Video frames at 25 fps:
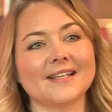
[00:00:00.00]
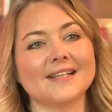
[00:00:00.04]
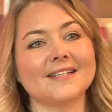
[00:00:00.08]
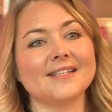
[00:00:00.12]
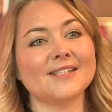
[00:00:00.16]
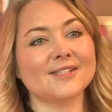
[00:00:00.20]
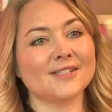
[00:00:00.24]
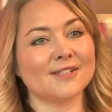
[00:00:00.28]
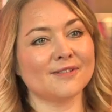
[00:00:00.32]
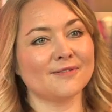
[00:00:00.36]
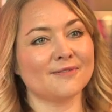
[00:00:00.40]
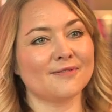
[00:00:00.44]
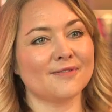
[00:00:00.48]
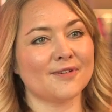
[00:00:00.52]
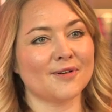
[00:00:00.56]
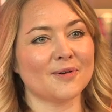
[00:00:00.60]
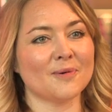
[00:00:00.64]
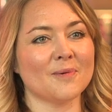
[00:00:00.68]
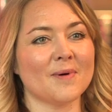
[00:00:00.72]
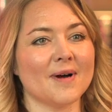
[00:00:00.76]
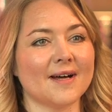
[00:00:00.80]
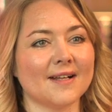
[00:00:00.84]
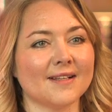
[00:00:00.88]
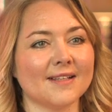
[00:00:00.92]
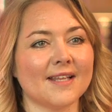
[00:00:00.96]
Listen for a
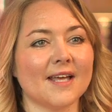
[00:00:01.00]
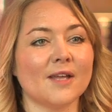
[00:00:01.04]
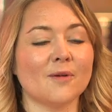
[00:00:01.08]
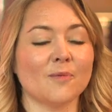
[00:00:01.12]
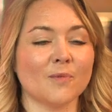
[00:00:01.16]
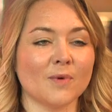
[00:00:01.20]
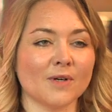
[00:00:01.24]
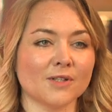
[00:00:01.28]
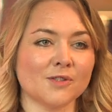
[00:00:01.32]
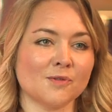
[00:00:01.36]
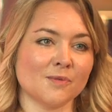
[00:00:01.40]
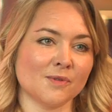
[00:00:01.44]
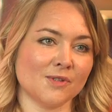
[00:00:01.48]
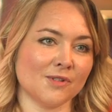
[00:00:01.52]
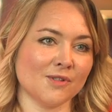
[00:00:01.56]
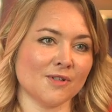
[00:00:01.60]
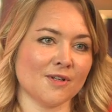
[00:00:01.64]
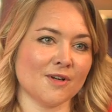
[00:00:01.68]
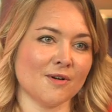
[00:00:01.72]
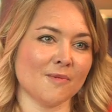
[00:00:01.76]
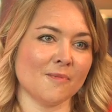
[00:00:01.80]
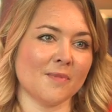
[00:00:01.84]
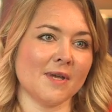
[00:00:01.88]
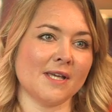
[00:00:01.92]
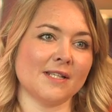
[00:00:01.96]
while and watch what your
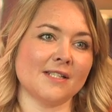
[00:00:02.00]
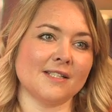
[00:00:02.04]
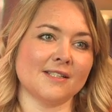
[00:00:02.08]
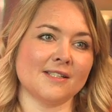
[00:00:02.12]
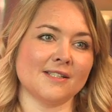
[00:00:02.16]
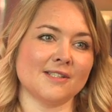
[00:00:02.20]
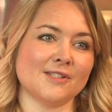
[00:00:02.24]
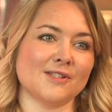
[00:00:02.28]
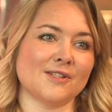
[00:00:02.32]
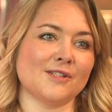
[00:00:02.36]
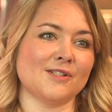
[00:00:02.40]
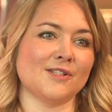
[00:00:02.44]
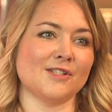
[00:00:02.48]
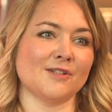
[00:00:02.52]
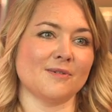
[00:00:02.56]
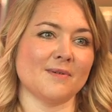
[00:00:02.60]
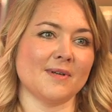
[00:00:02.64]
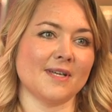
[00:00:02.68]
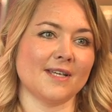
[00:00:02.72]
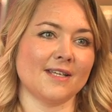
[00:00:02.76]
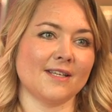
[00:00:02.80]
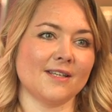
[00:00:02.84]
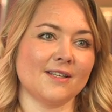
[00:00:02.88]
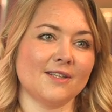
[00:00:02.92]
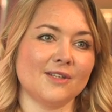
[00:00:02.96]
competitors are
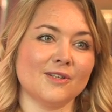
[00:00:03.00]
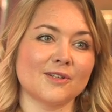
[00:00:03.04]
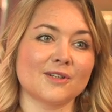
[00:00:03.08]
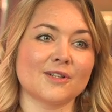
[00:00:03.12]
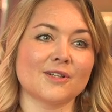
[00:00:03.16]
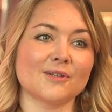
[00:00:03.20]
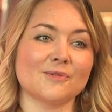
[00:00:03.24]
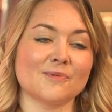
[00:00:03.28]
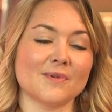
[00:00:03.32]
doing. You can